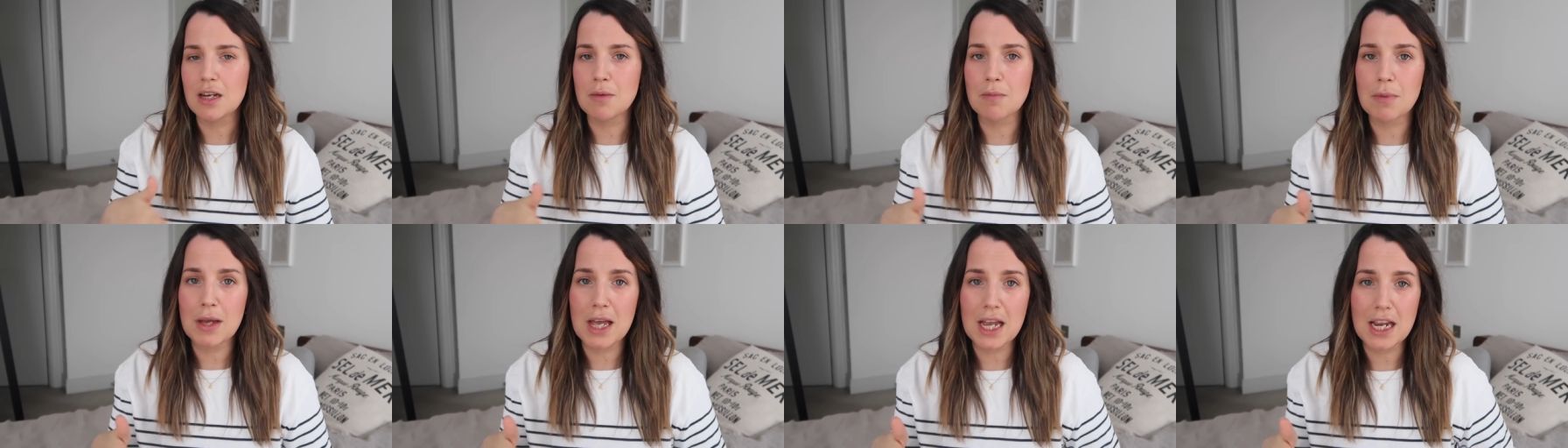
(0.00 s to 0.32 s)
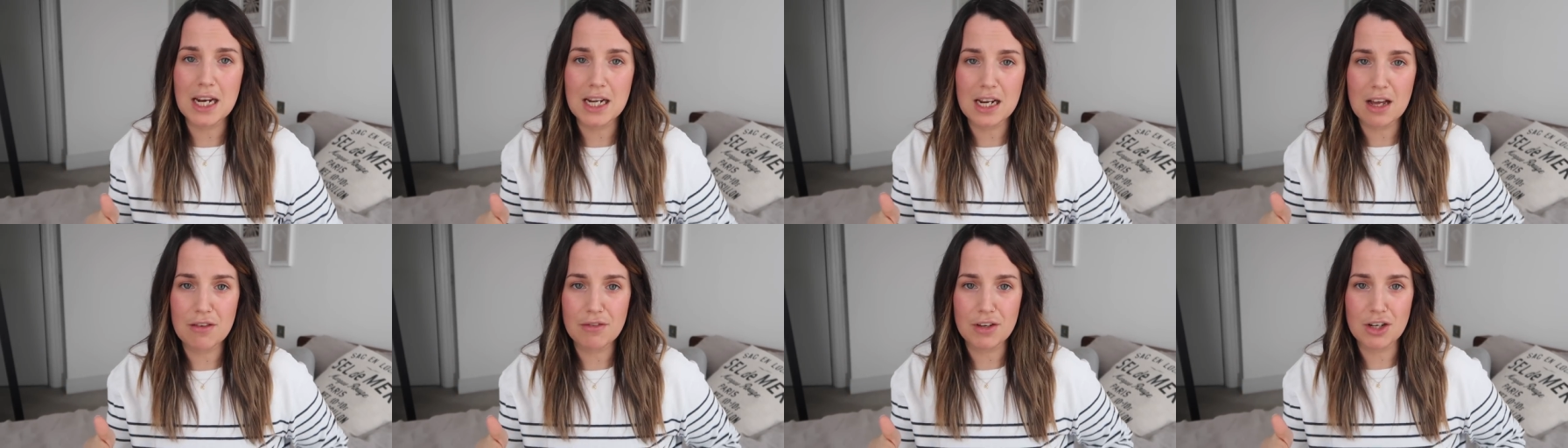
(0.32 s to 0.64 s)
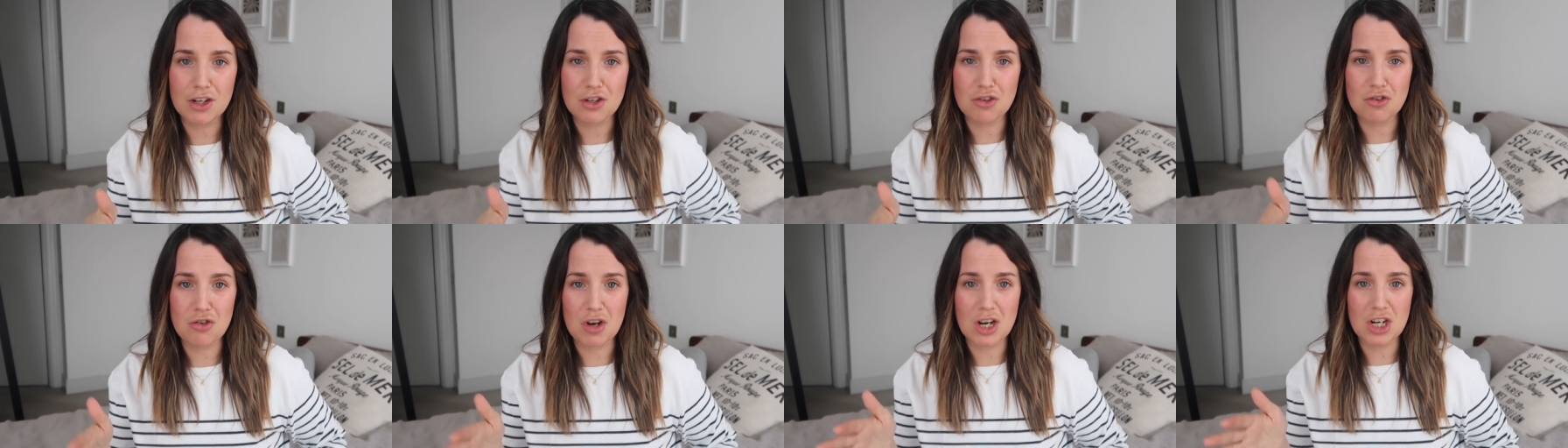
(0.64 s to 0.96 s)
in pain,
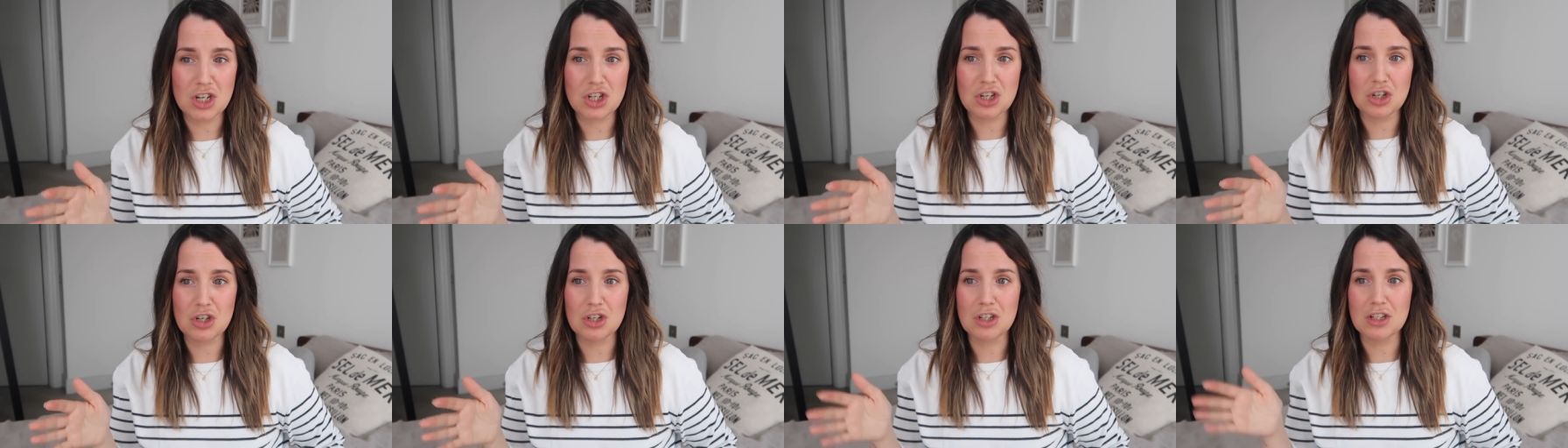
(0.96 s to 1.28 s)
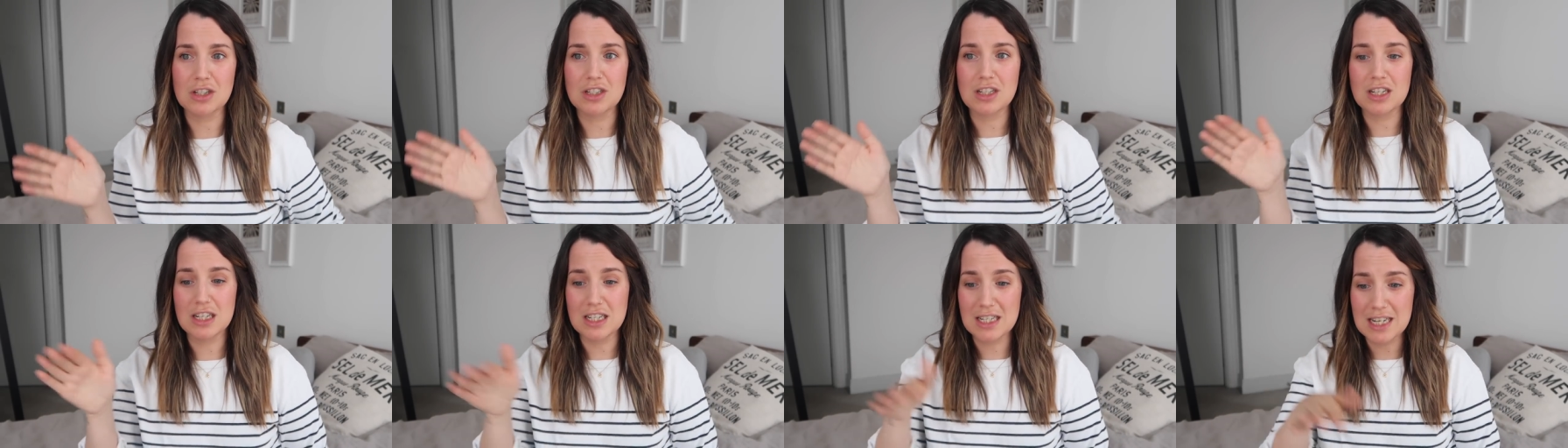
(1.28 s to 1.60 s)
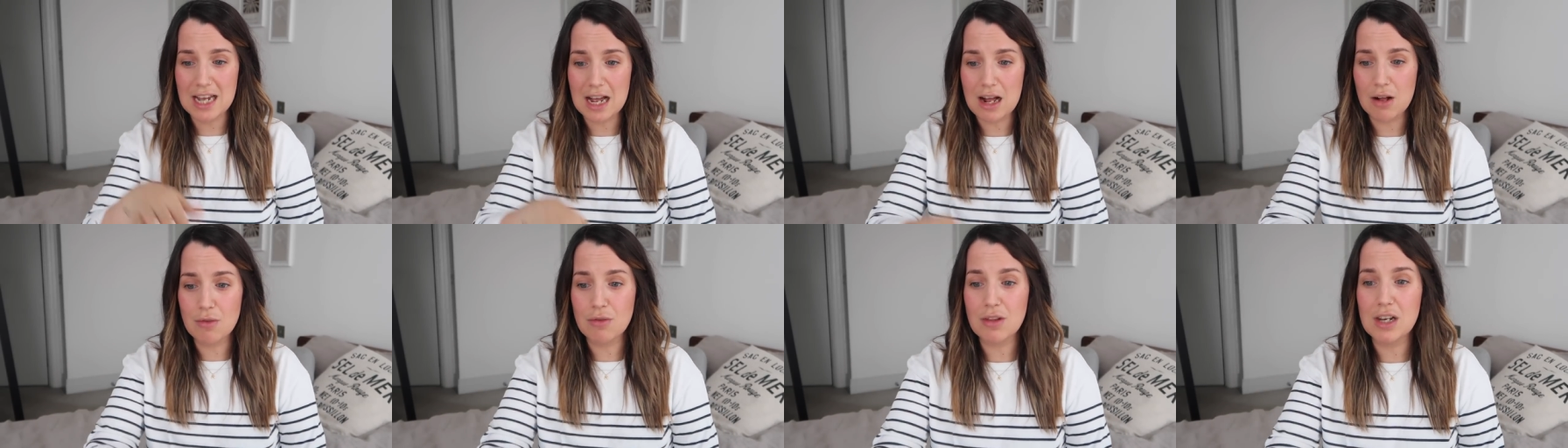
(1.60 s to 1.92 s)
having contractions,
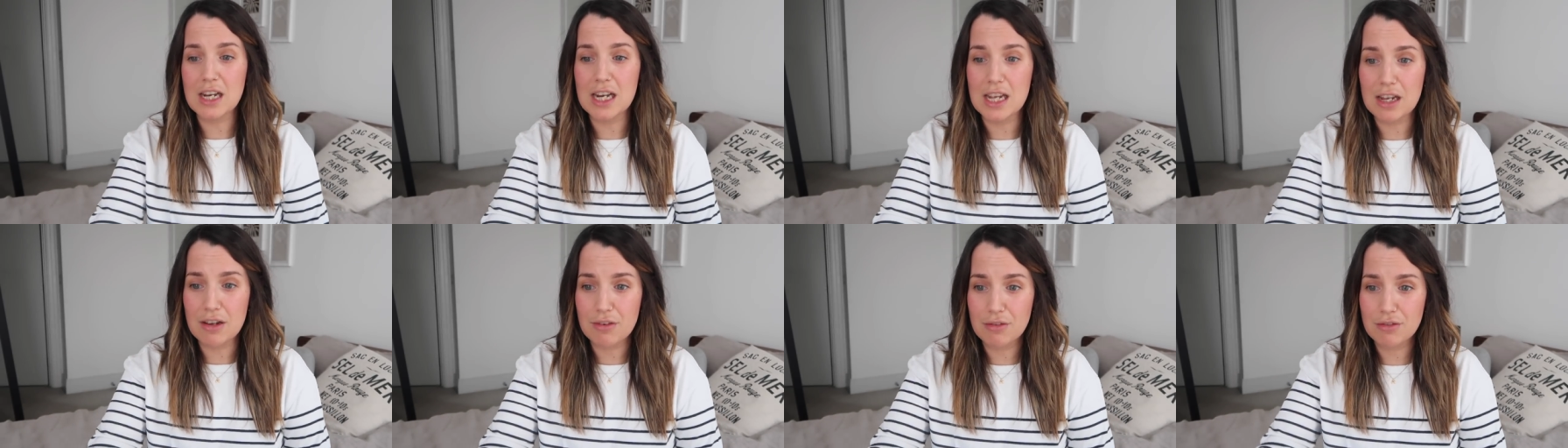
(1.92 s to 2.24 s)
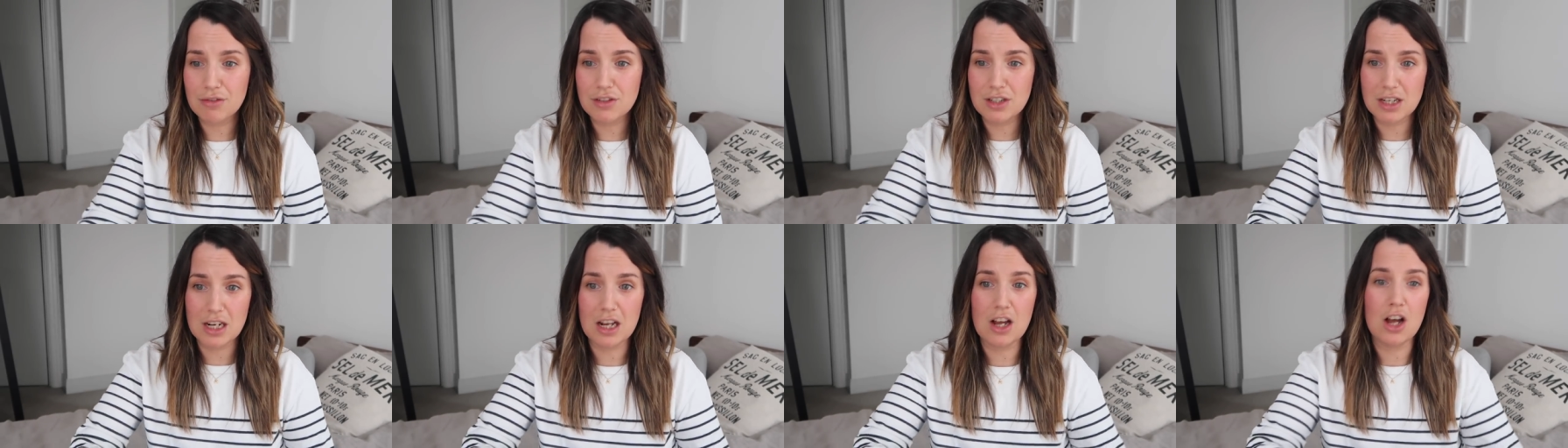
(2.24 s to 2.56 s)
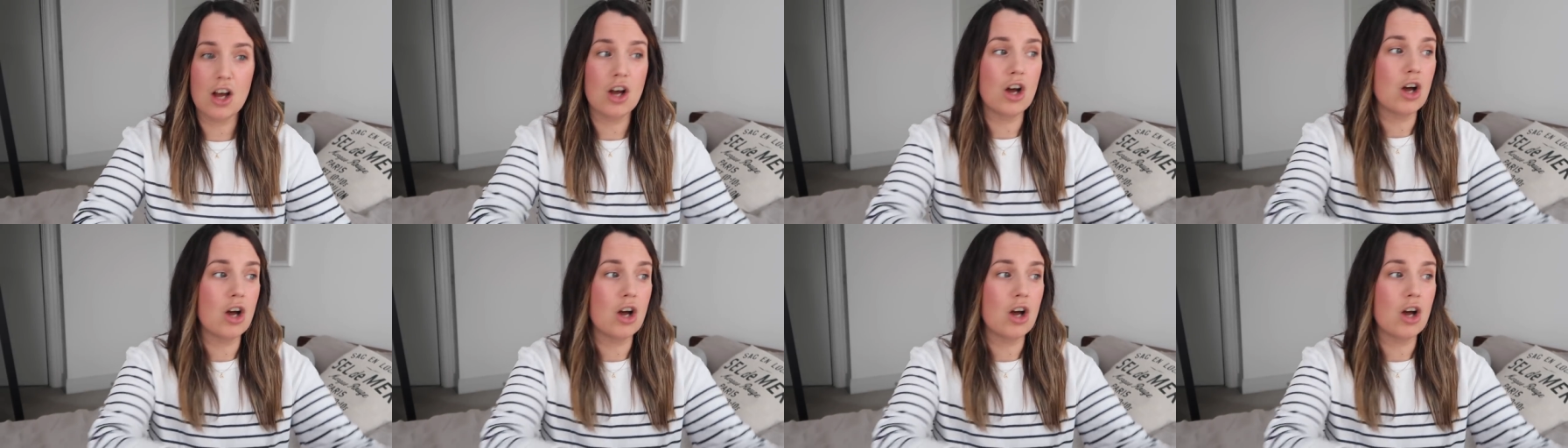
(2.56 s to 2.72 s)
down the lift,